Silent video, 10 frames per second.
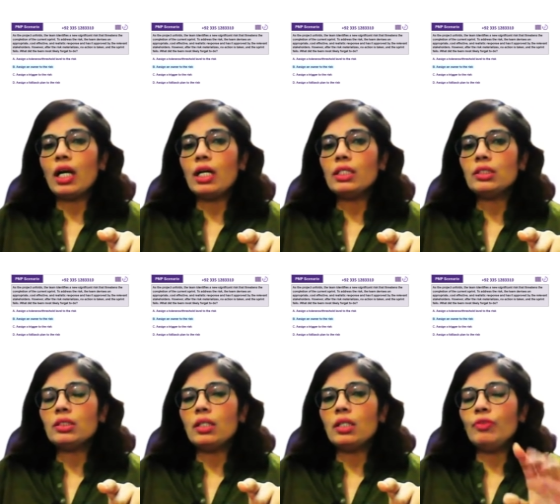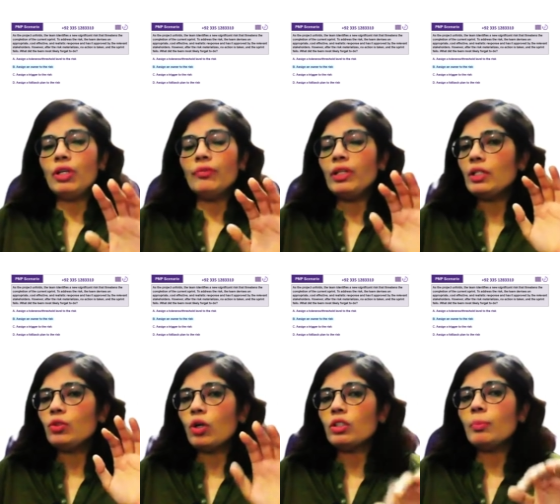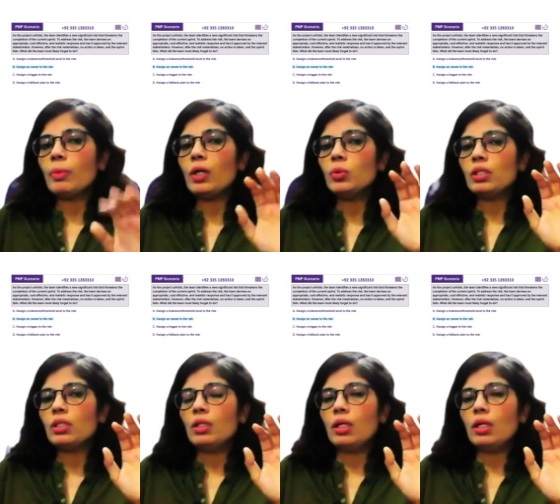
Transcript: asked, we had talked about